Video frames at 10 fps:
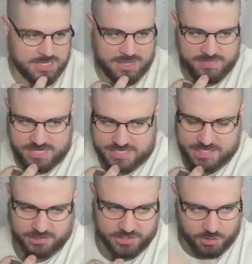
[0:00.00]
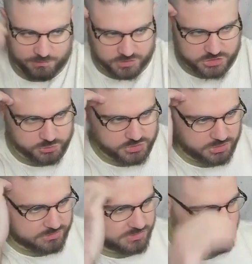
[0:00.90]
and then kill it over 2
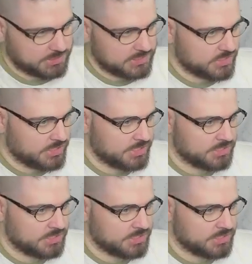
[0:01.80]
turns of Blizzard.